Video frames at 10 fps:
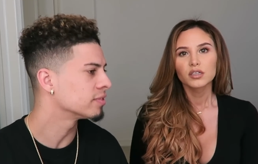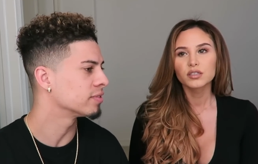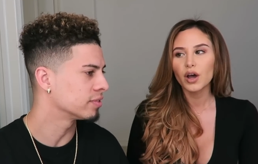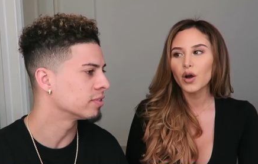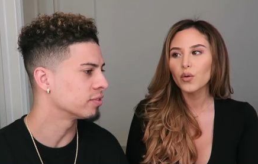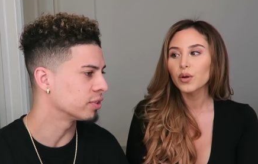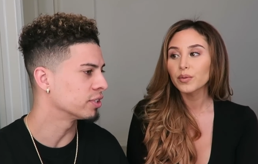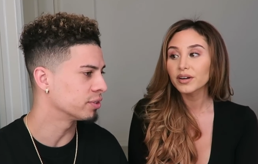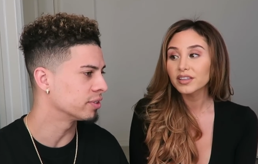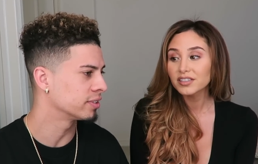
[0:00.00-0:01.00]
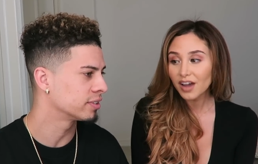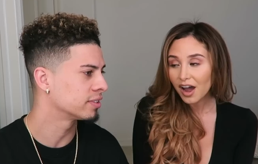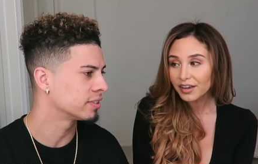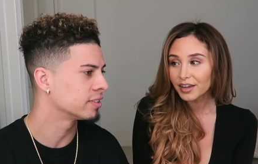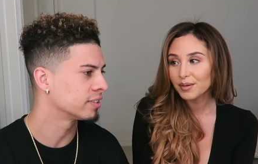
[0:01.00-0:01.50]
Speaker 1: So we were
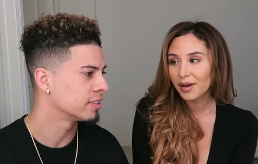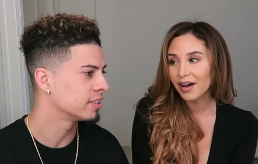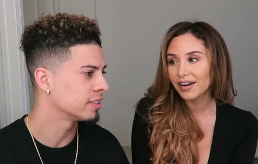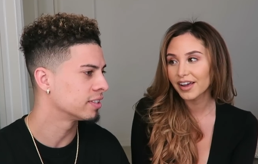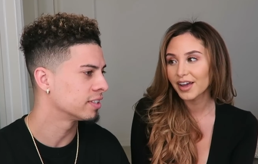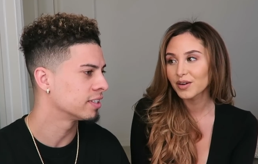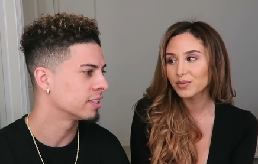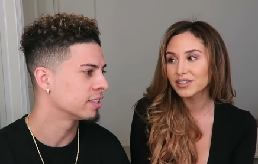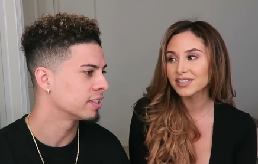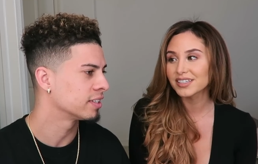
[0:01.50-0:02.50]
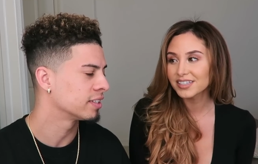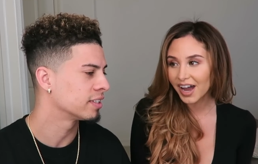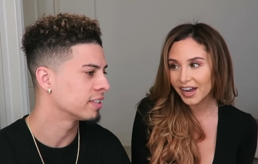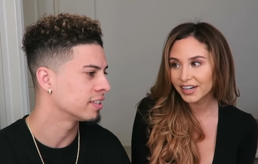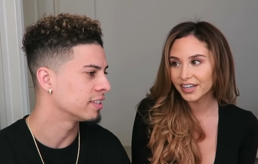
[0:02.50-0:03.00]
talking about it and we
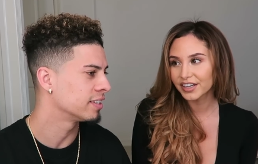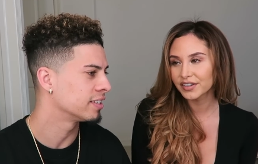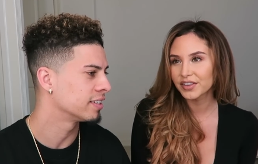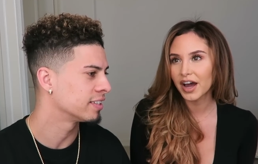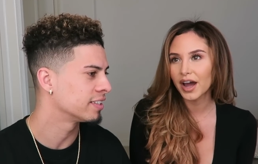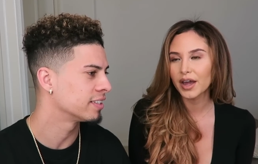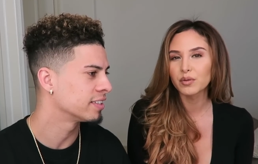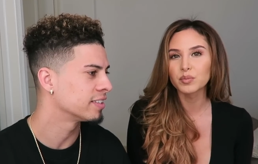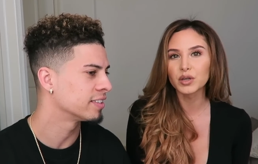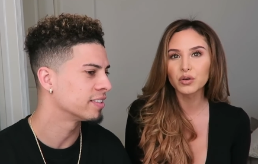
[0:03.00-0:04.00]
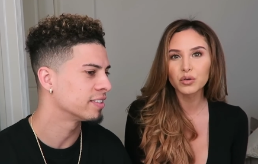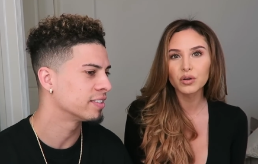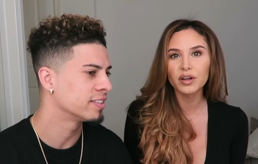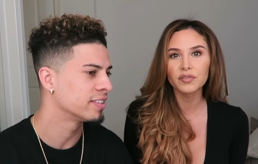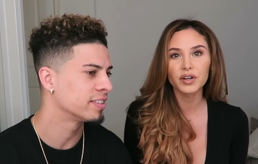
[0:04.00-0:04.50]
decided that it would be
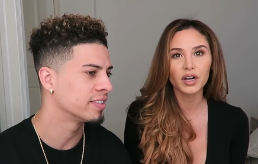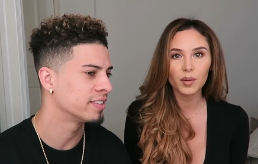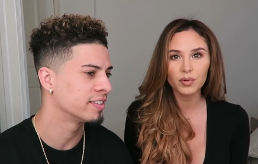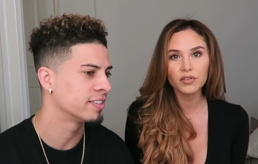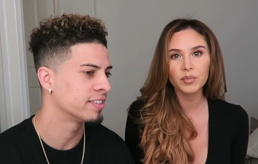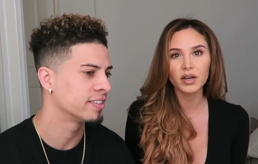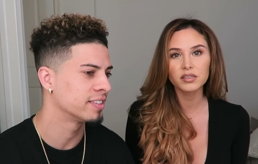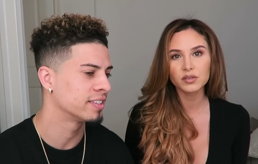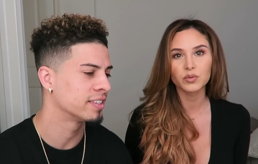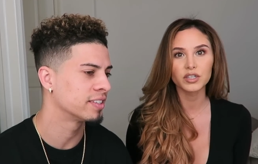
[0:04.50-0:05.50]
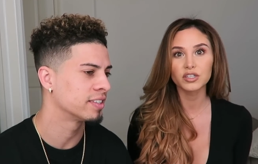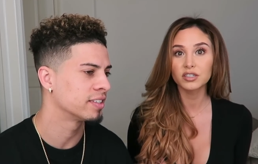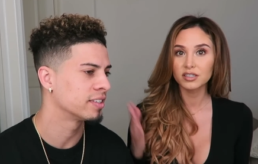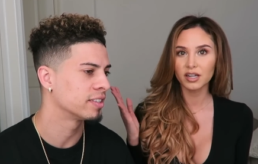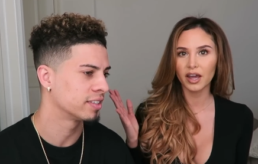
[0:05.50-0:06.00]
cool if in a couple of months,
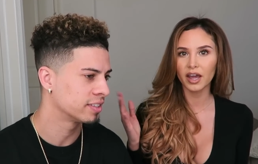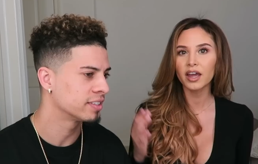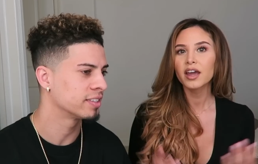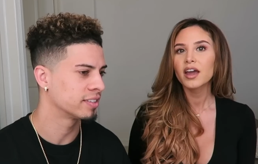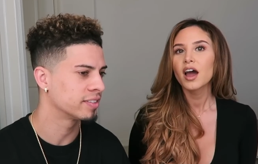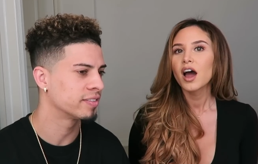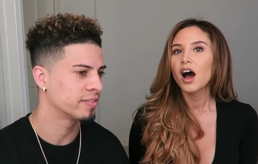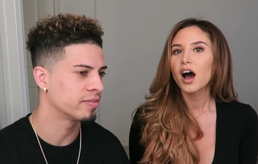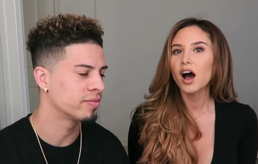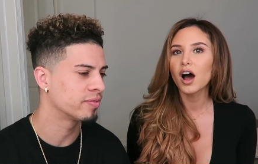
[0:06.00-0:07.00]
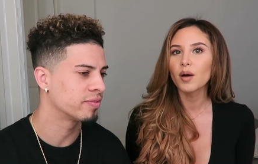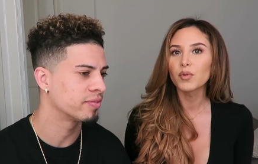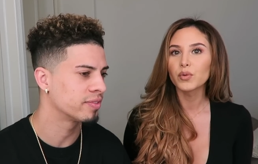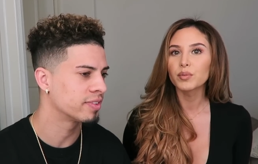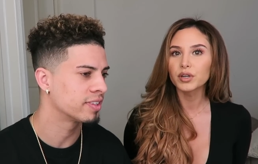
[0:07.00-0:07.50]
which today,
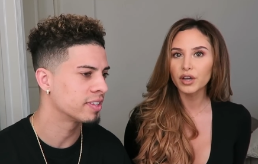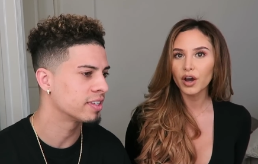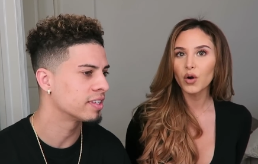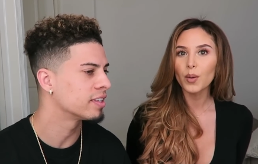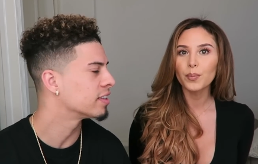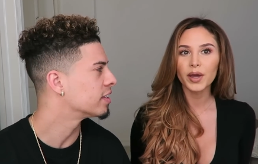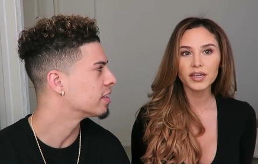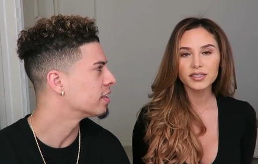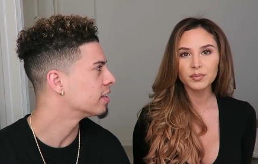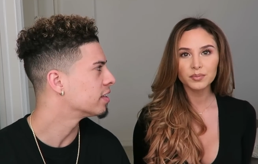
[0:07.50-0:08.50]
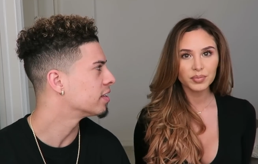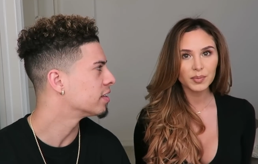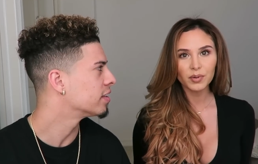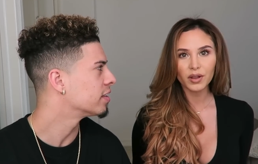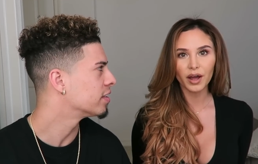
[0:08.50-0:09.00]
um, we would go pick some
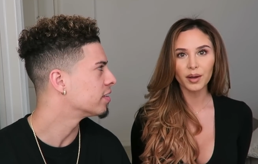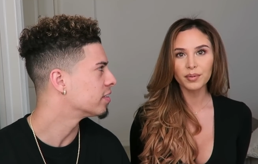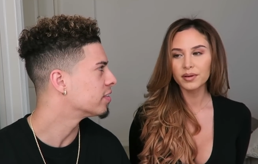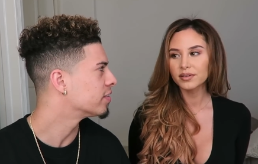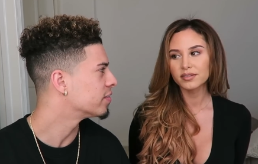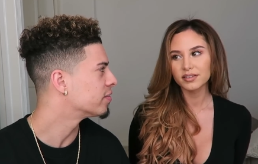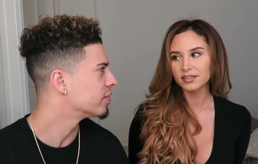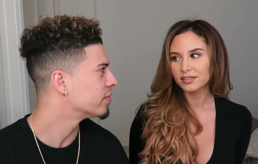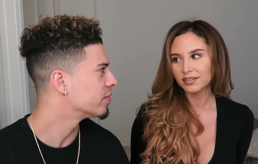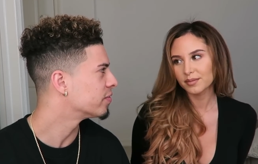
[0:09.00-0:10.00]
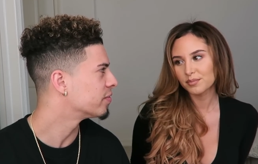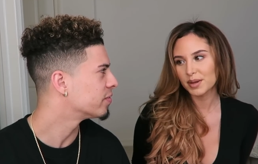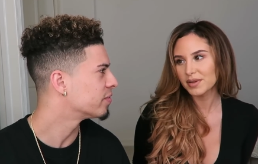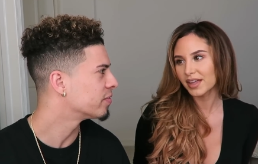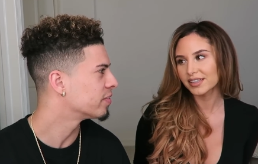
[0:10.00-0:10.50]
people up,
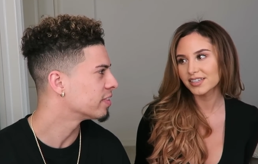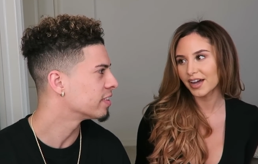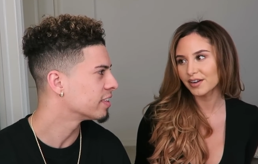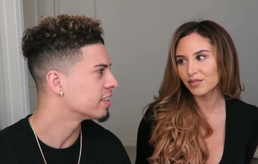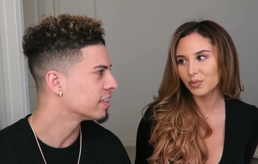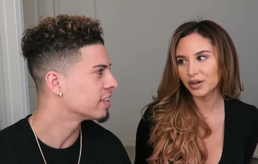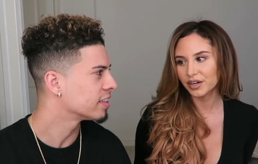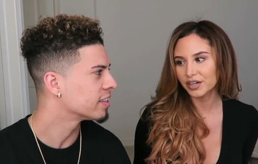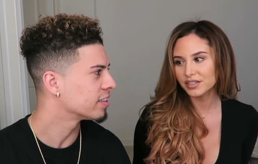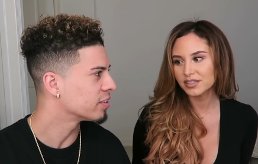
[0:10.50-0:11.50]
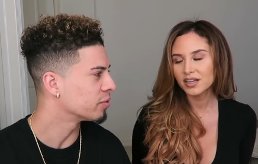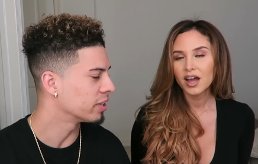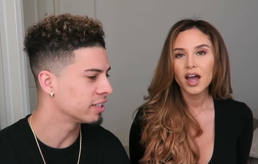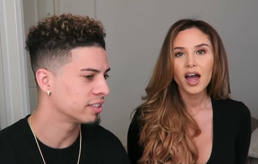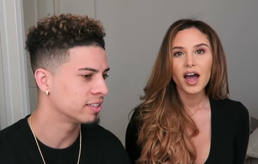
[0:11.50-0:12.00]
maybe like 10 of the workers,
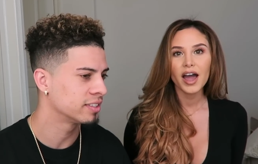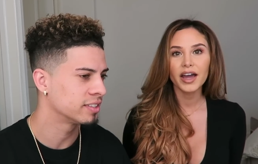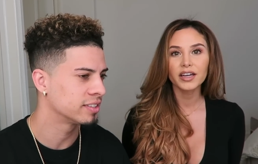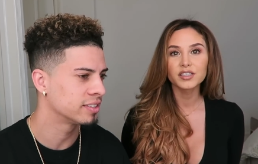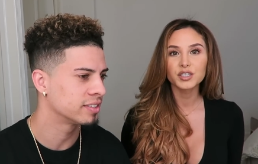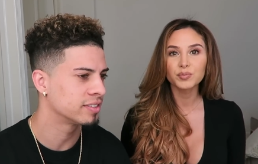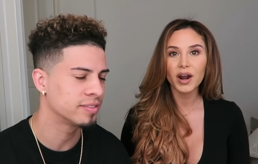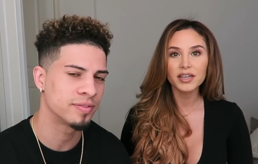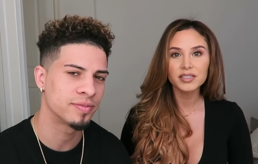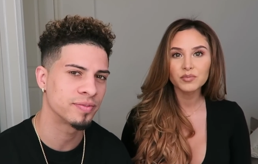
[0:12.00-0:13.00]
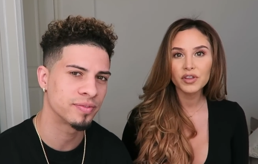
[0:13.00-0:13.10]
right. and surprise them